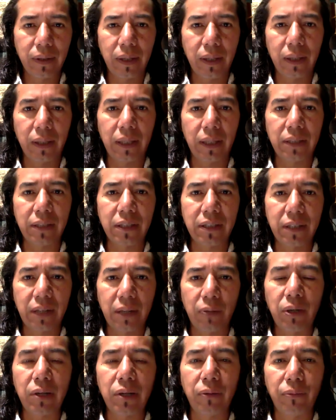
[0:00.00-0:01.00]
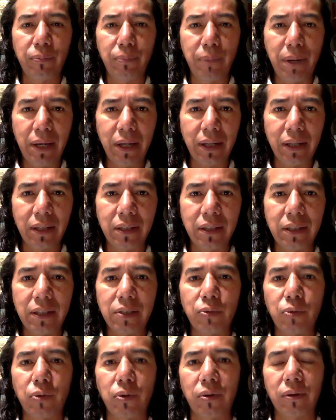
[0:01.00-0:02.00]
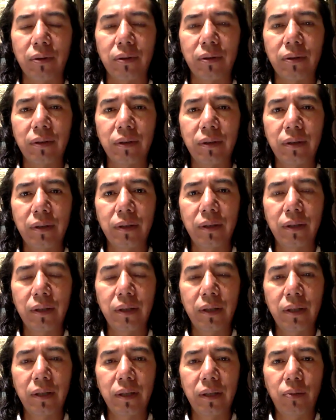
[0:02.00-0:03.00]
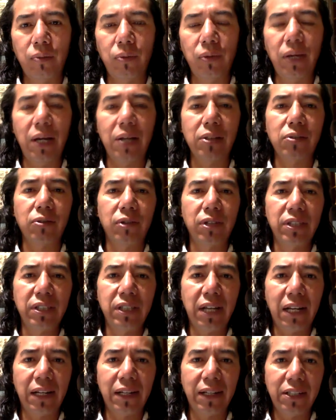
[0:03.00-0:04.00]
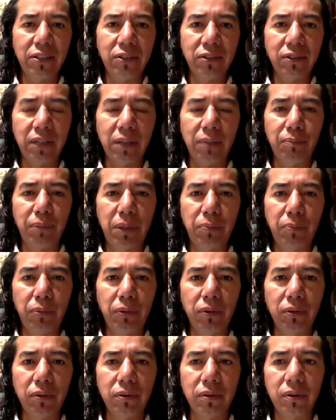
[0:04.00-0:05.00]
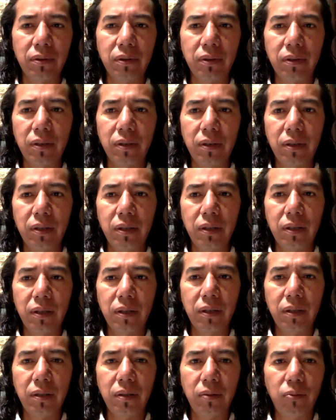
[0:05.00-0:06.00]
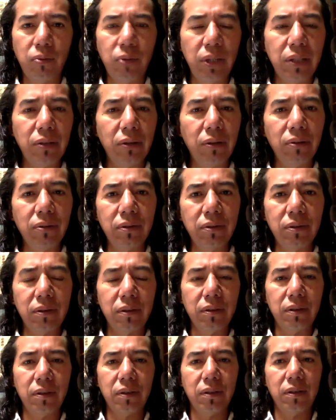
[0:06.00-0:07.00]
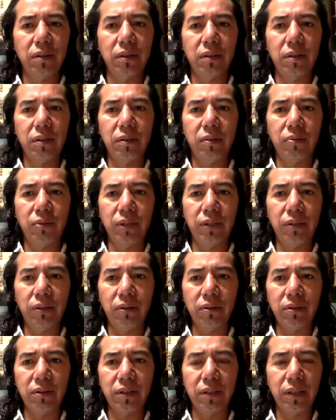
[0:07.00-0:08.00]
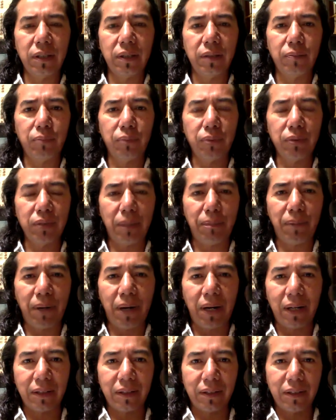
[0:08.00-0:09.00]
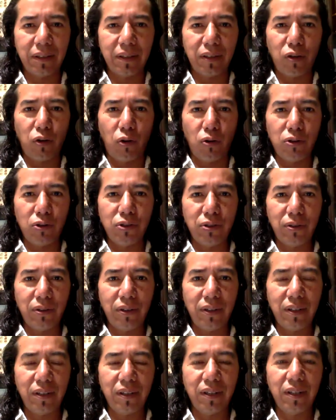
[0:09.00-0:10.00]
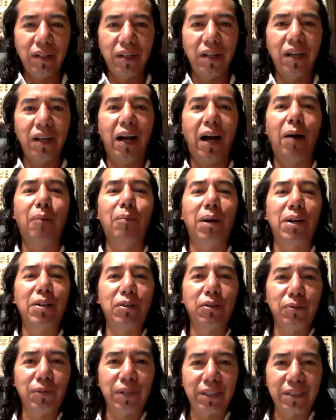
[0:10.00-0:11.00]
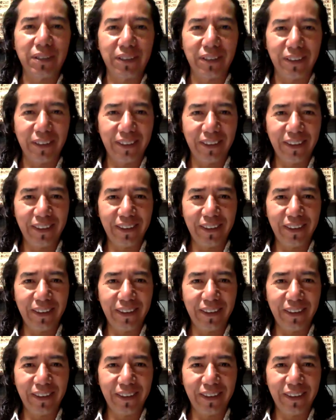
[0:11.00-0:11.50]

and the ancestral way of being in this world. We as original nations and peoples, we don't we don't uh, put apart culture and biodiversity.